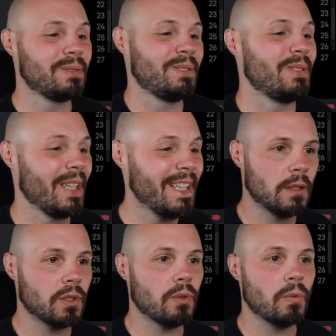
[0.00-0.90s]
right?
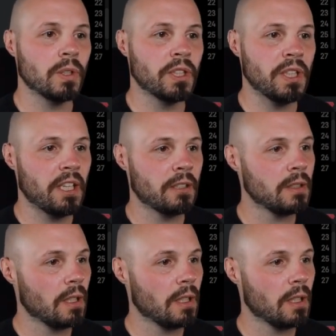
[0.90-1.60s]
So we're good here.